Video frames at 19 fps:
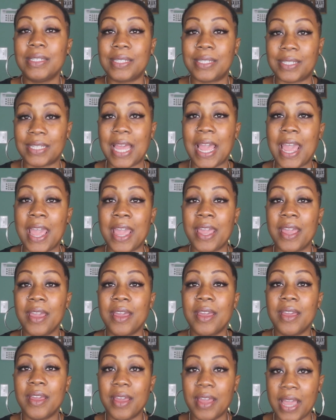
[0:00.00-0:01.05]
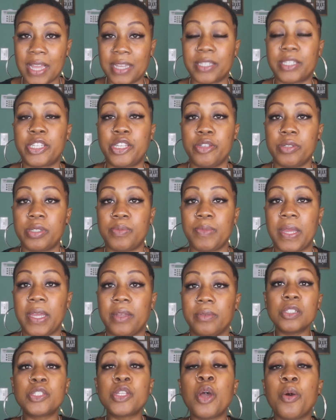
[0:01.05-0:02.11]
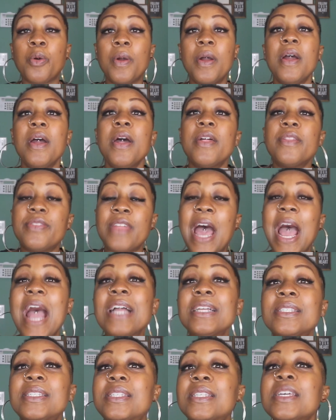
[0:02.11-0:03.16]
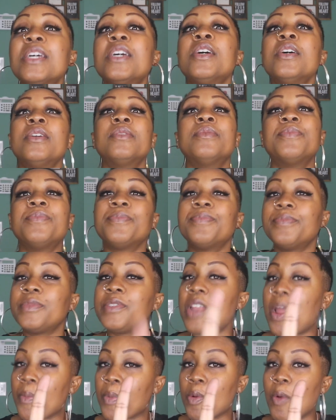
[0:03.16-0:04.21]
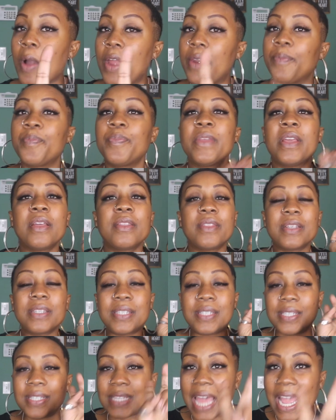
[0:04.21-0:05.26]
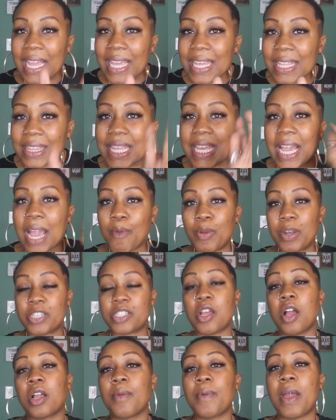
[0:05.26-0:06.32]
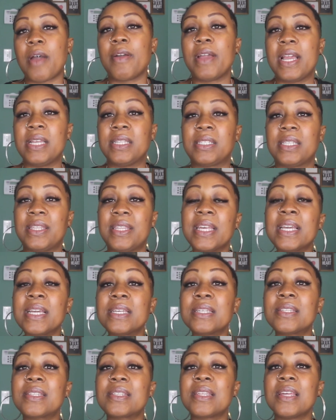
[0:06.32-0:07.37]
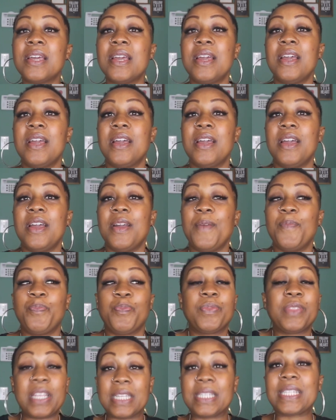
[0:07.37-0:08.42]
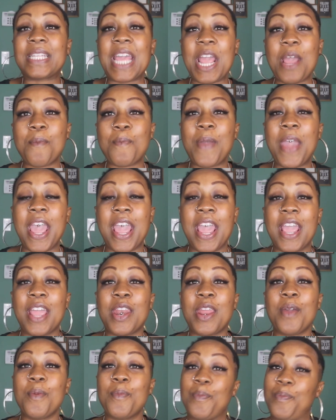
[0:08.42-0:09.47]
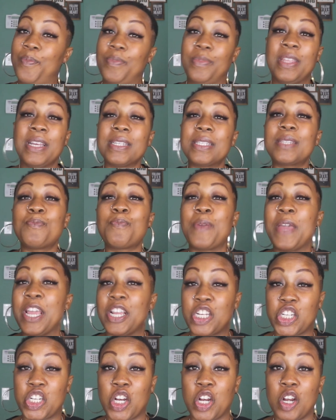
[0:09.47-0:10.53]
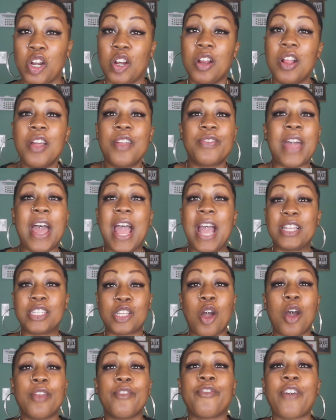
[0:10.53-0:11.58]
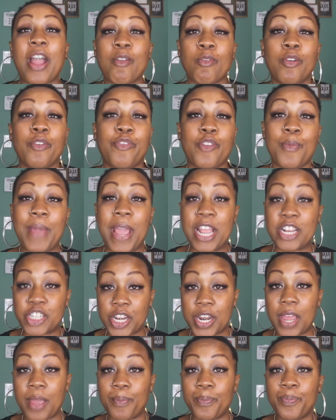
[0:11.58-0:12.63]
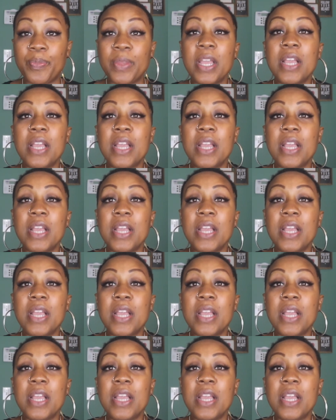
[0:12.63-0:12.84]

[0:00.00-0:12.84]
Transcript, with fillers: say, excuse me. So that's number one. The second thing I want to talk about is this, this campaign, this picture that has gone viral from H&M.